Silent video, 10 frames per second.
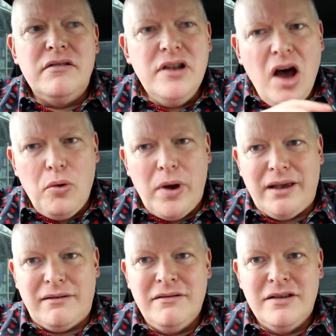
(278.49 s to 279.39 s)

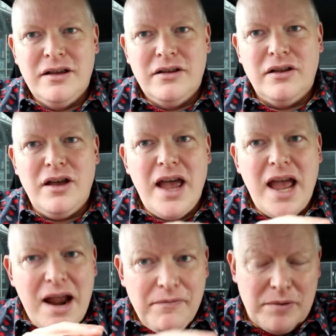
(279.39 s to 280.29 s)
knowing that
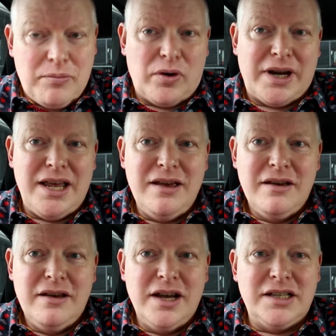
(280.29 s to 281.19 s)
everybody
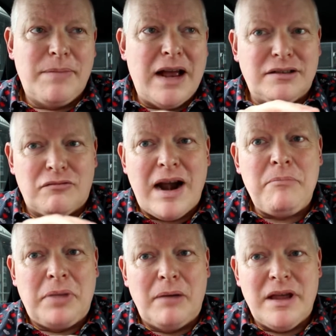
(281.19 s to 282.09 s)
is about to
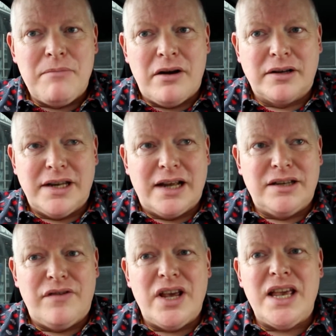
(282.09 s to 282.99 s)
ramp up their marketing
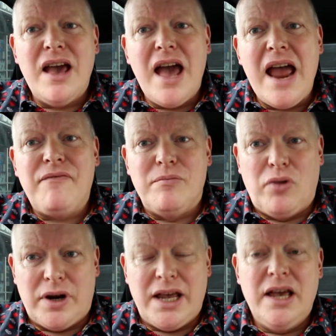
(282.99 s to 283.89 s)
activity?
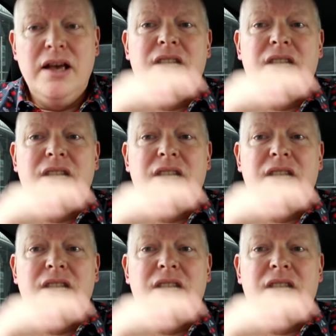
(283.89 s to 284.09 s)
Everybody.